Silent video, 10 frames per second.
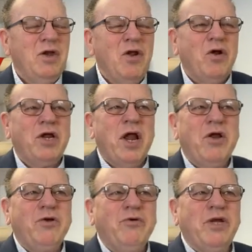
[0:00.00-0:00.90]
You know,
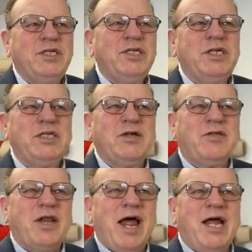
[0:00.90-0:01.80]
characteristics
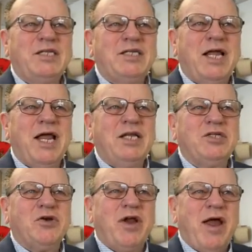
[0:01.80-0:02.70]
of the last
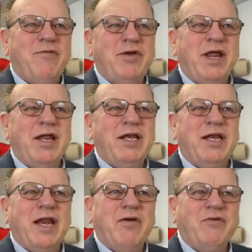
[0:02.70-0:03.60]
days are evident
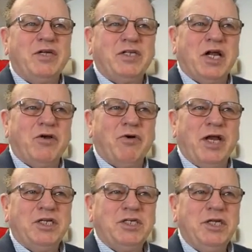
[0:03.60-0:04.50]
in every
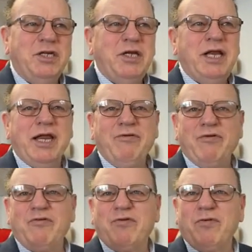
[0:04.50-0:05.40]
generation,
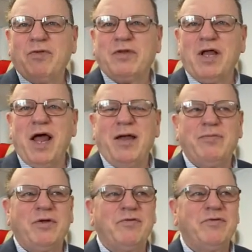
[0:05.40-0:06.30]
even from the
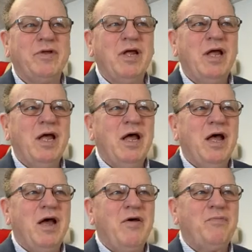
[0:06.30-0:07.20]
time
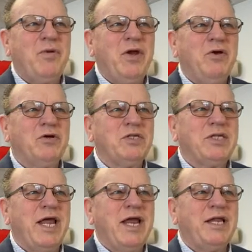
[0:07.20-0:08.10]
of Peter
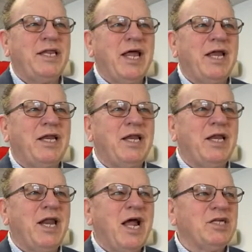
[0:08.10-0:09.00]
saying that
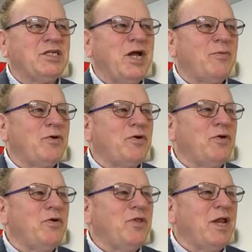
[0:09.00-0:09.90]
in Acts chapter
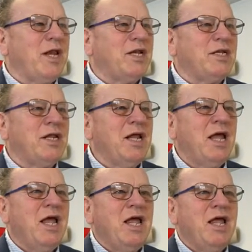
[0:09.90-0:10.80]
2, that
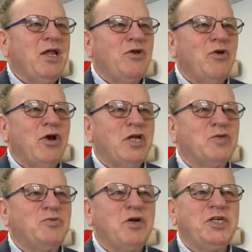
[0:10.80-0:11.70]
during
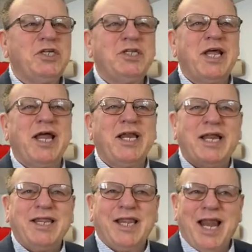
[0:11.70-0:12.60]
his preaching, that
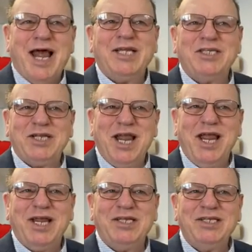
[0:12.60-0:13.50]
in the last
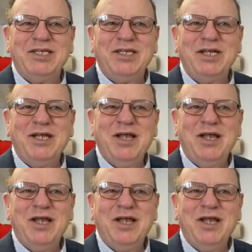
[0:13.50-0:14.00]
days,